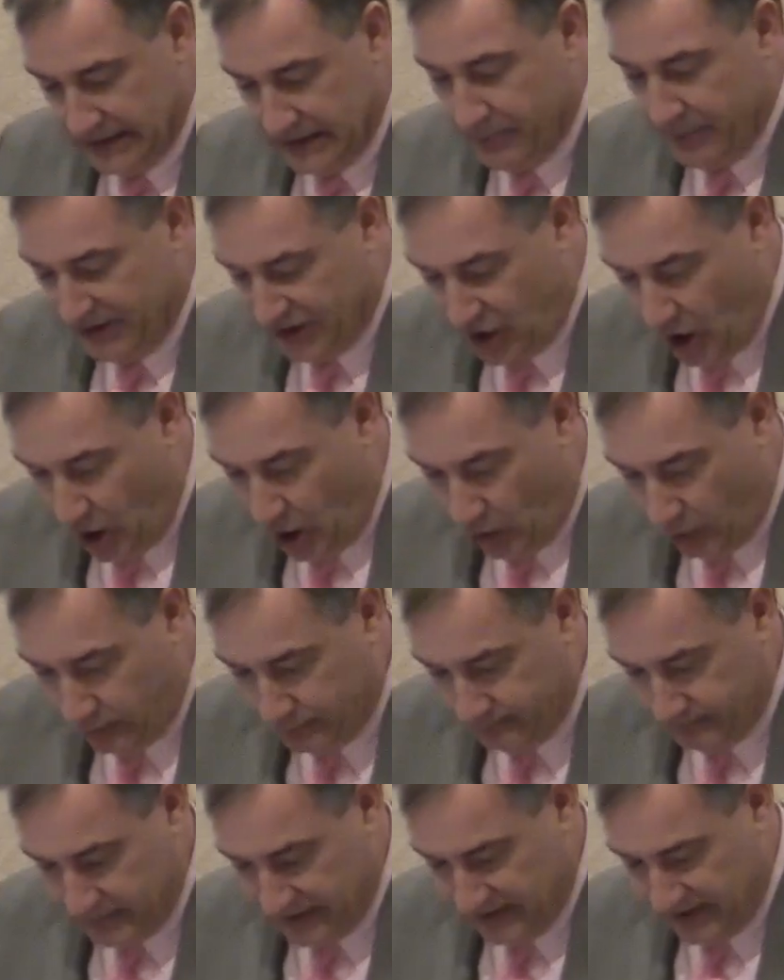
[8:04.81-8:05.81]
But go,
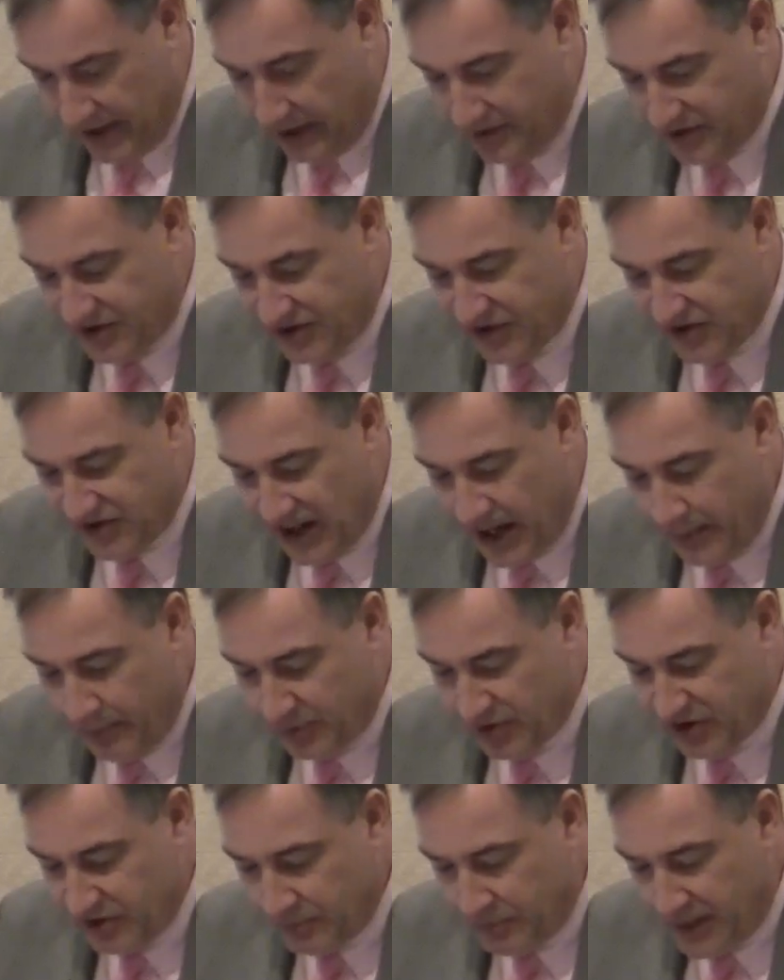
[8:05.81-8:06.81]
tell his
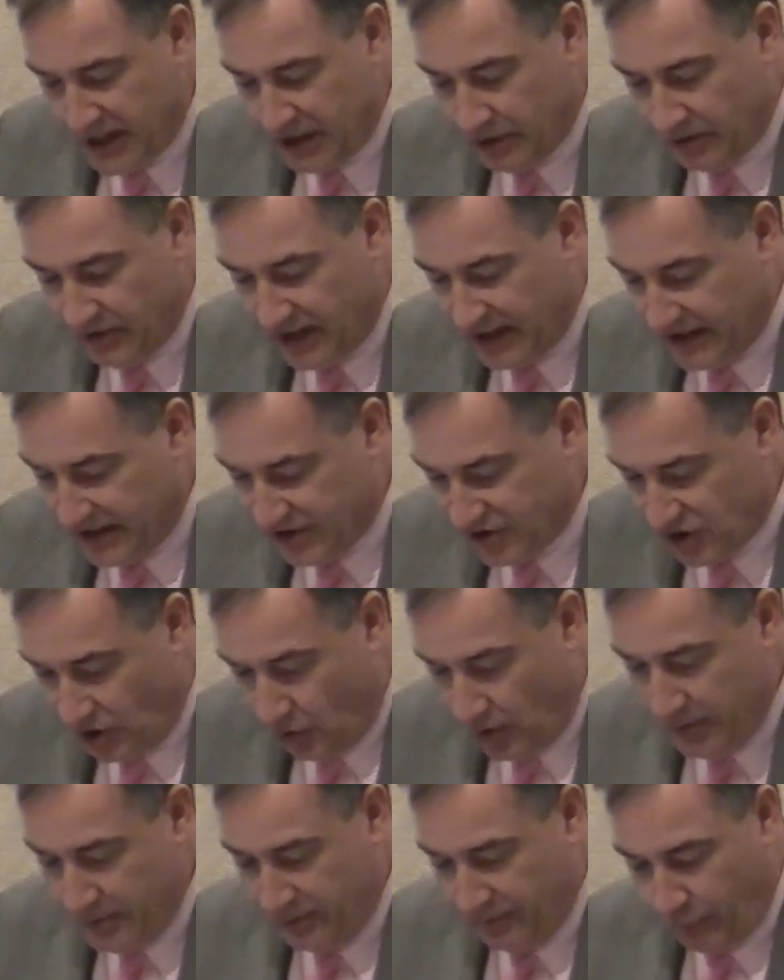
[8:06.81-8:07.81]
disciples and Peter that he is
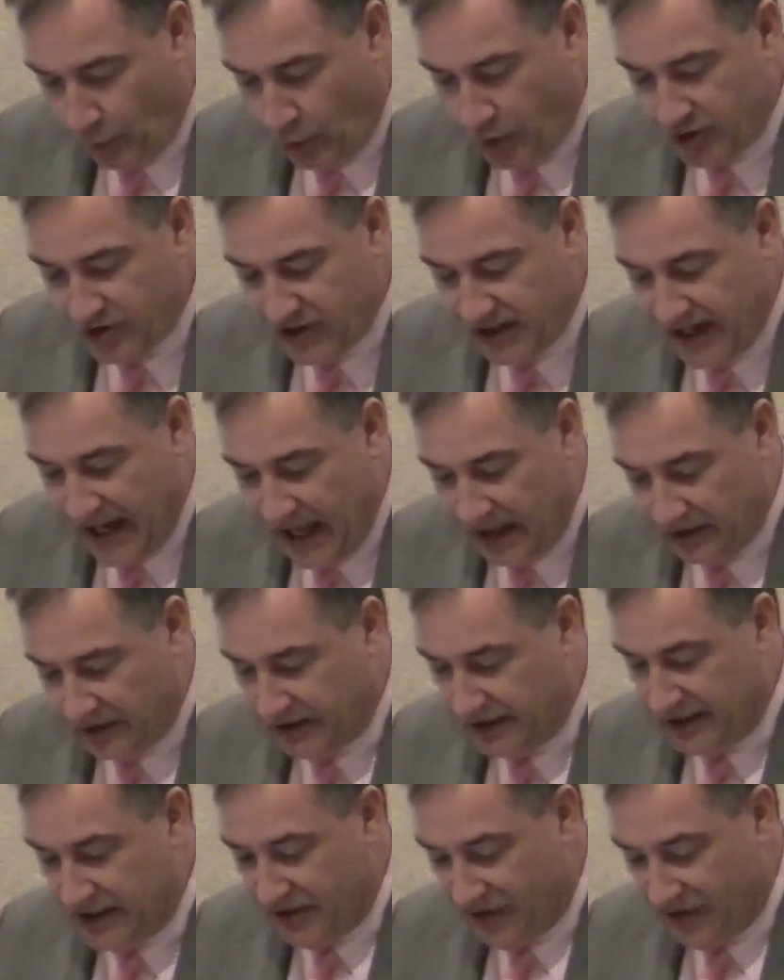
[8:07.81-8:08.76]
going before you to Galilee.